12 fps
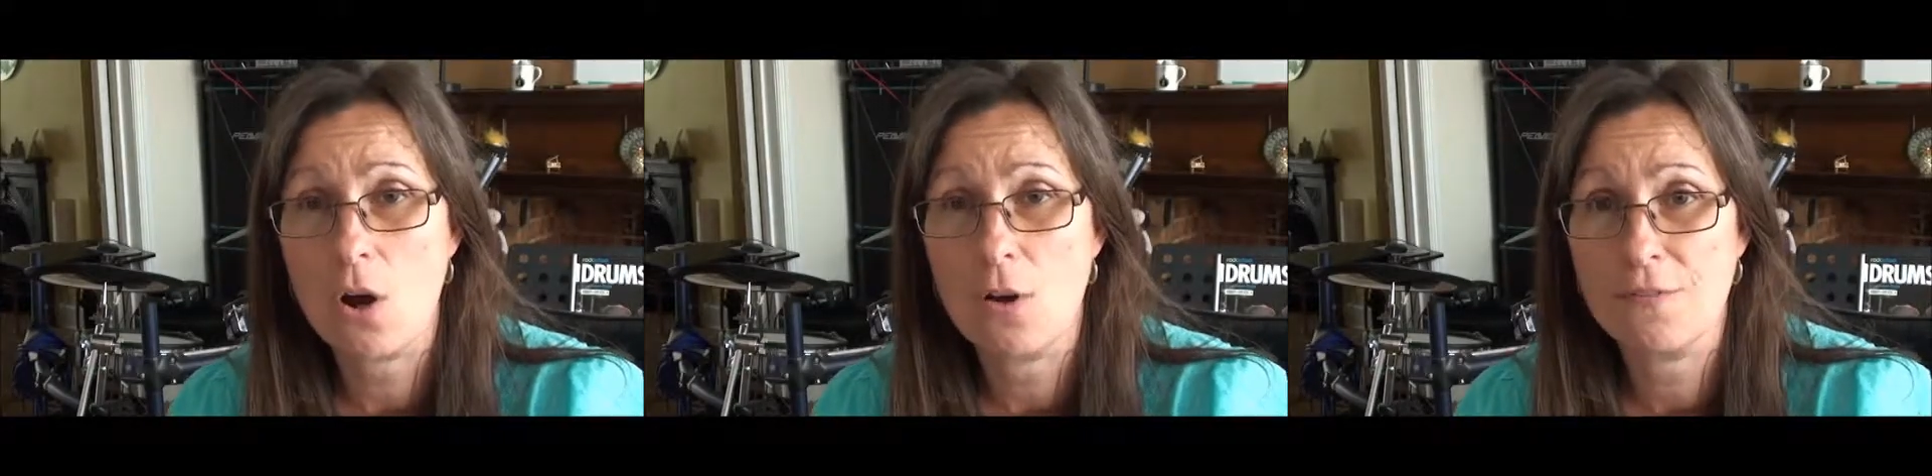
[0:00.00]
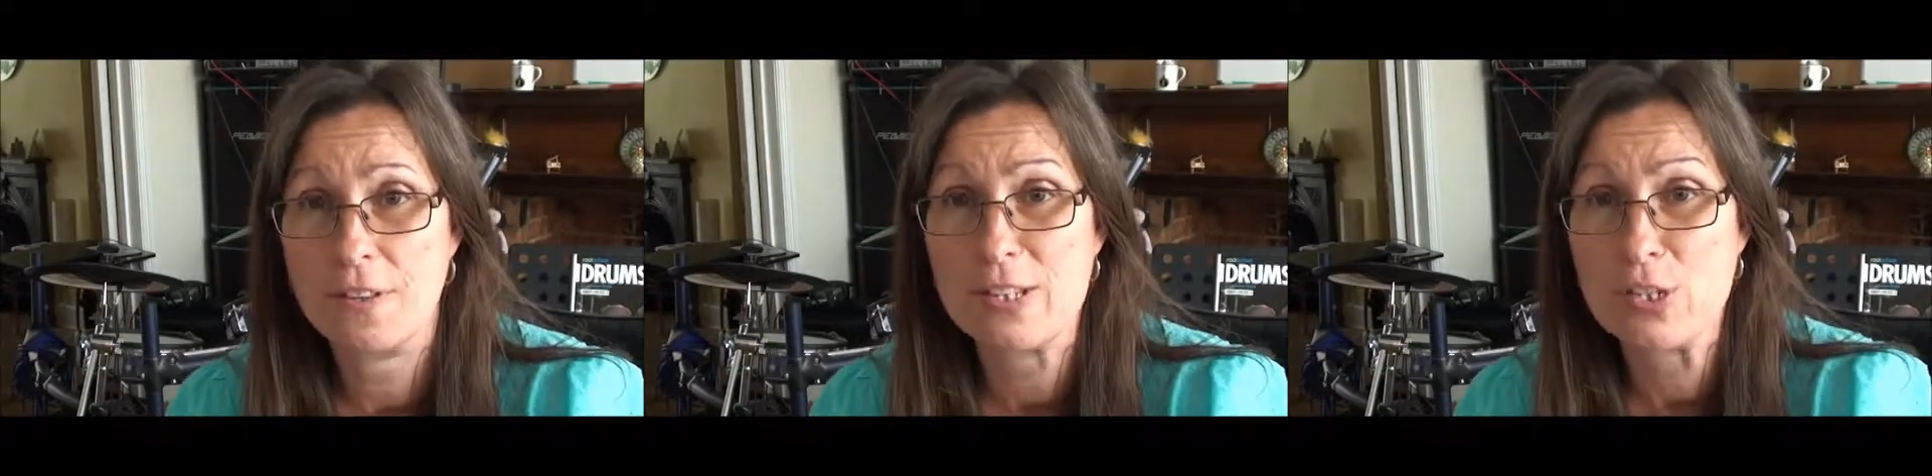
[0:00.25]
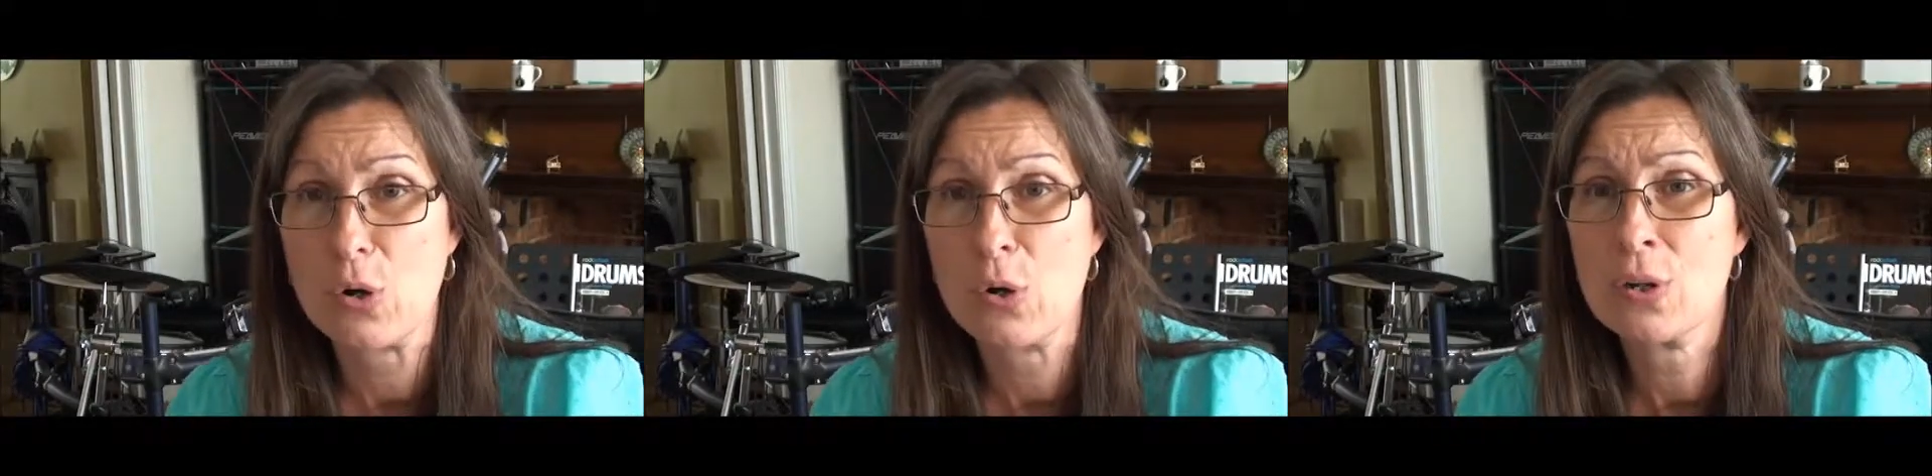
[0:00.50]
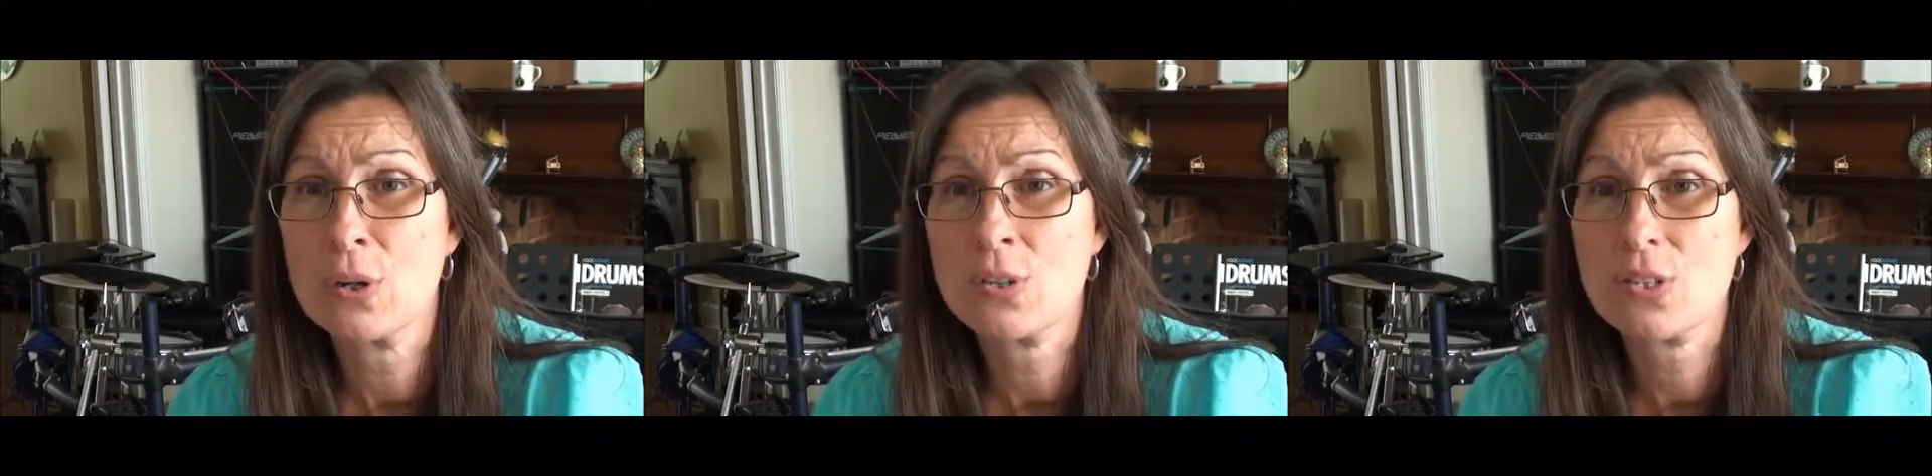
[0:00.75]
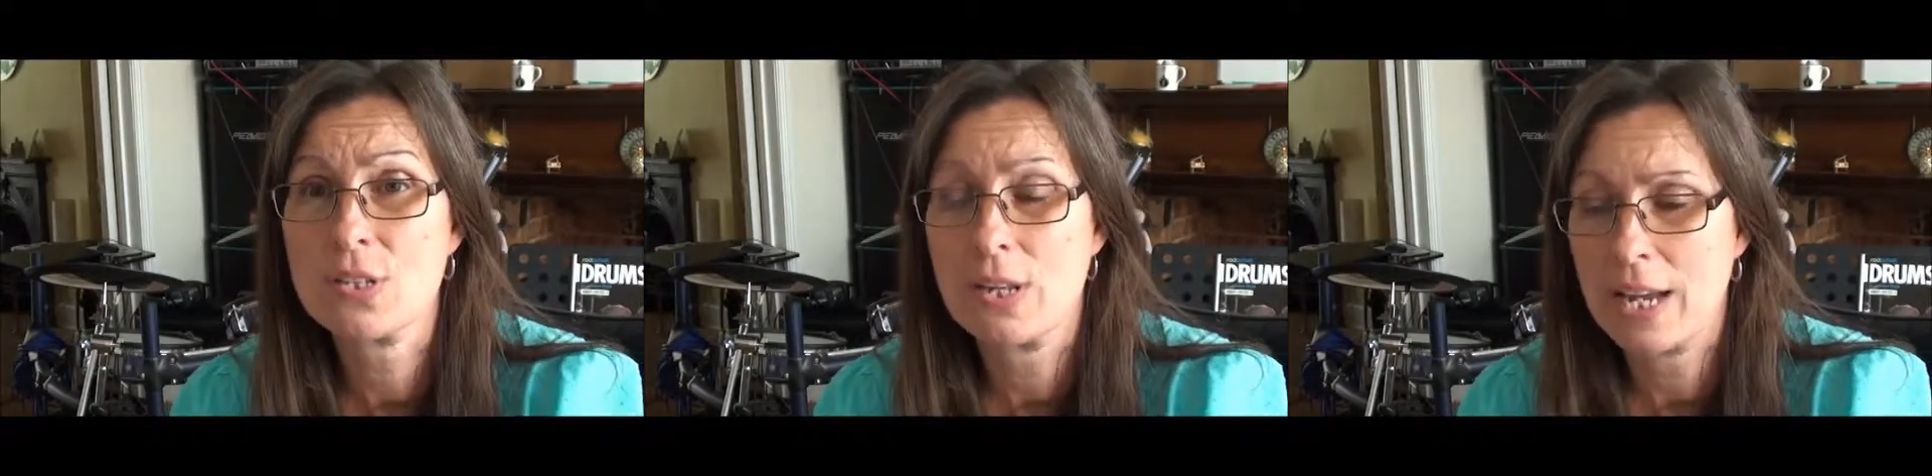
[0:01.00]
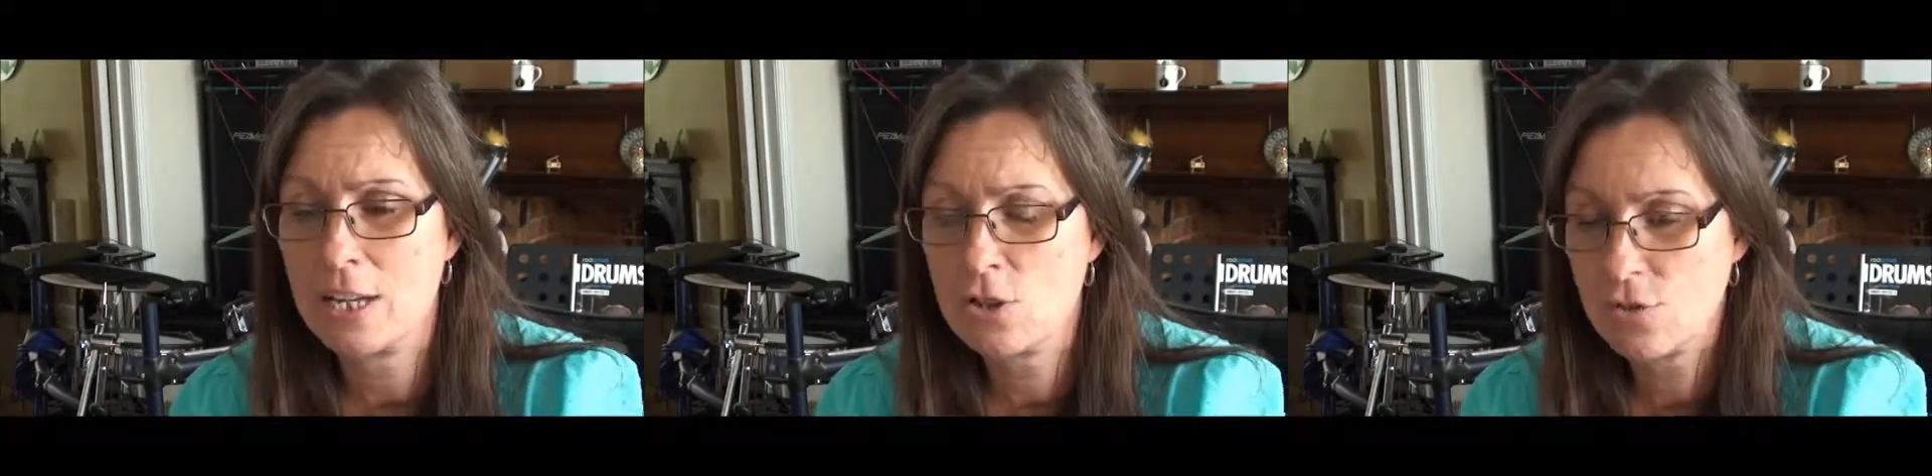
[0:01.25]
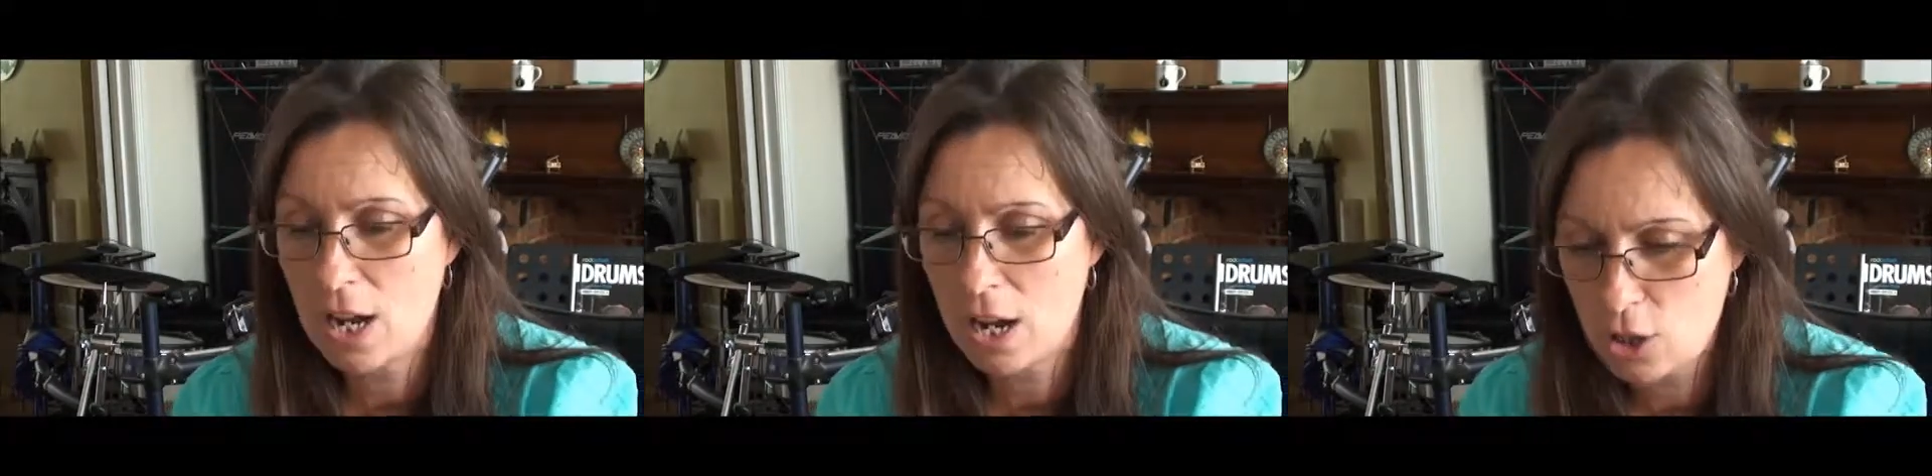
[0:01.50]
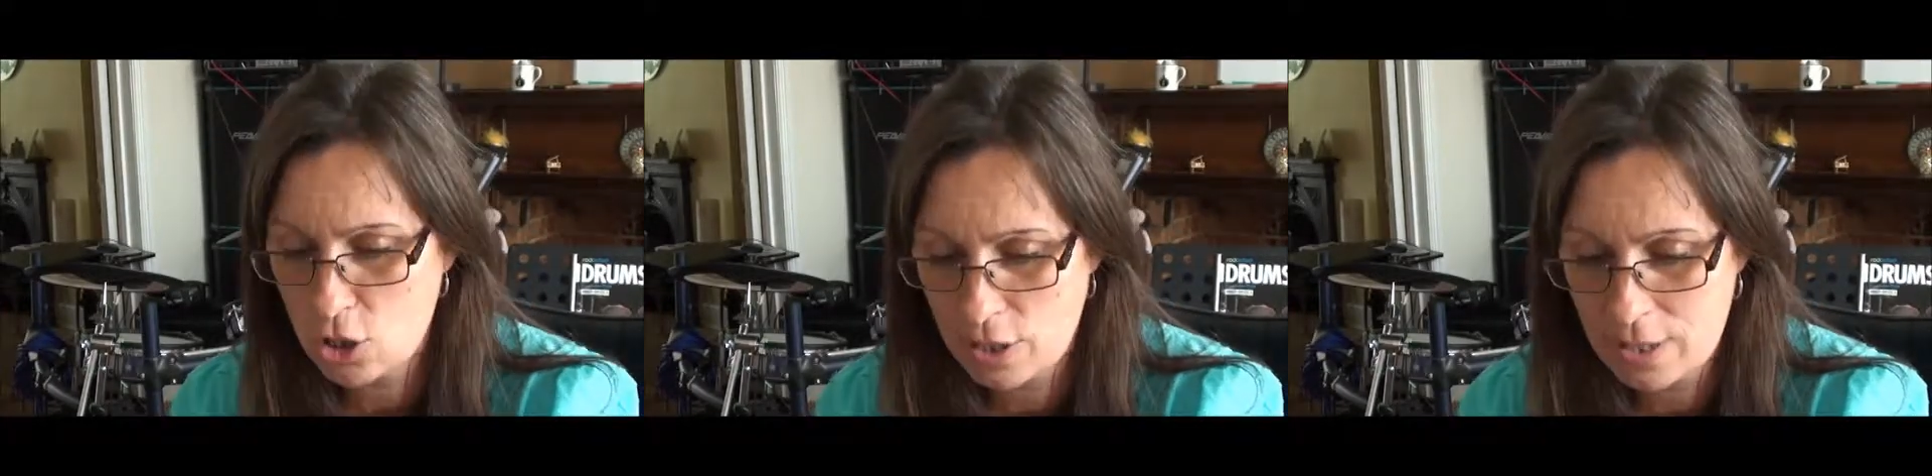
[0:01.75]
of the songs,
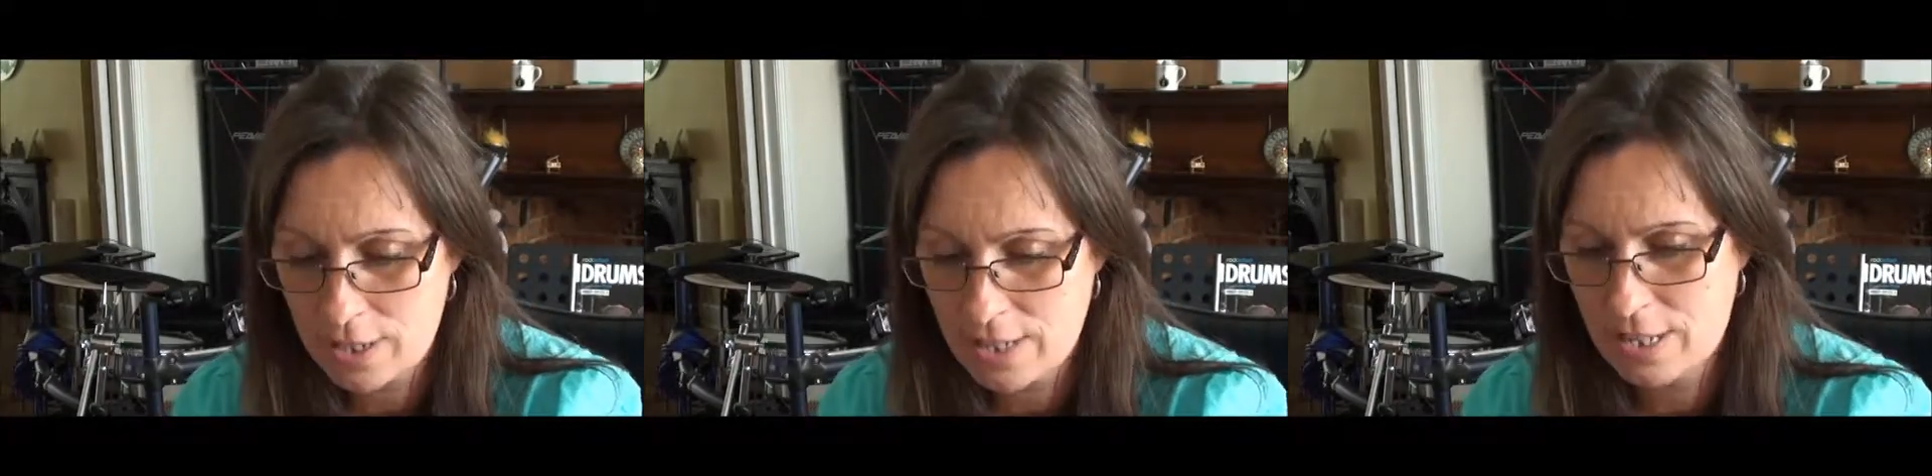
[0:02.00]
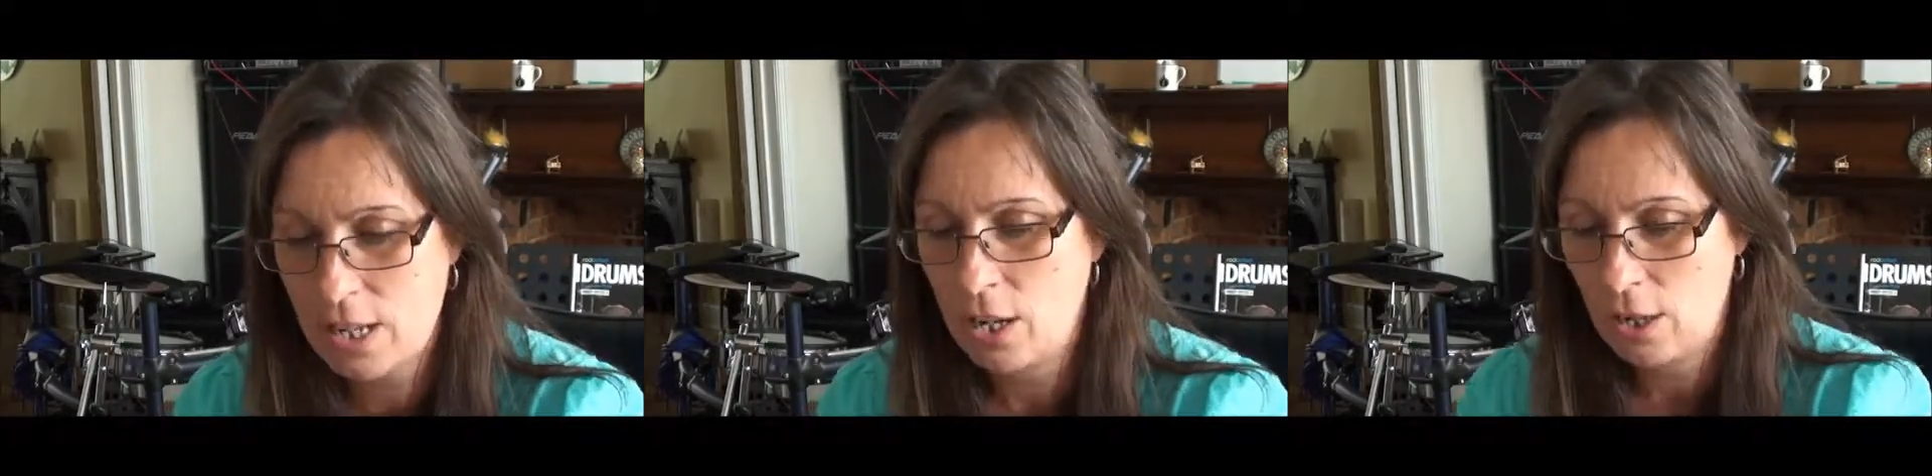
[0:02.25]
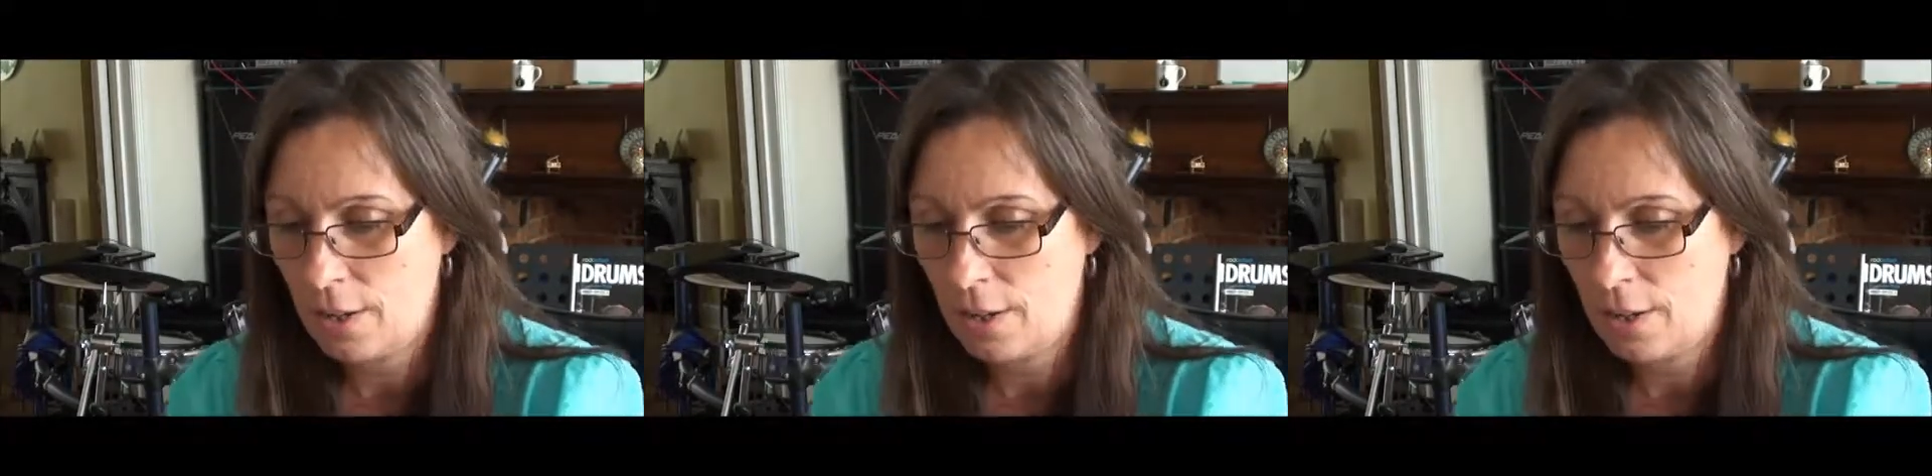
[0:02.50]
introductions.